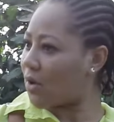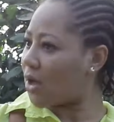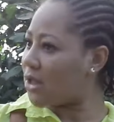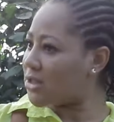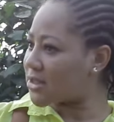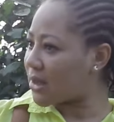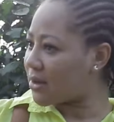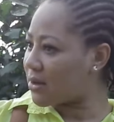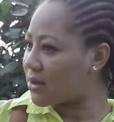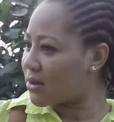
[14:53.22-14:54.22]
Eliza,
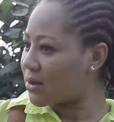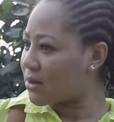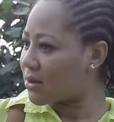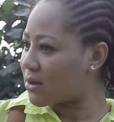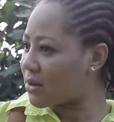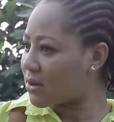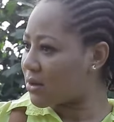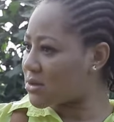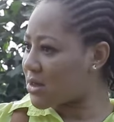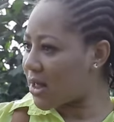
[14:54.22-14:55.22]

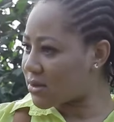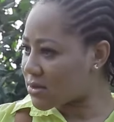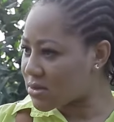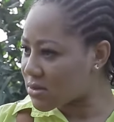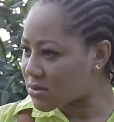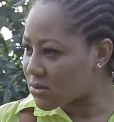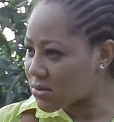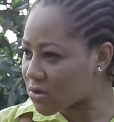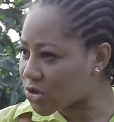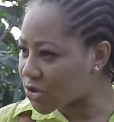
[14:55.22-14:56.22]
is that
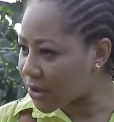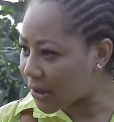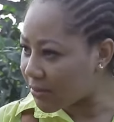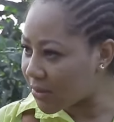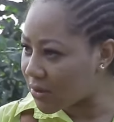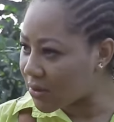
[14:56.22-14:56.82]
not your name?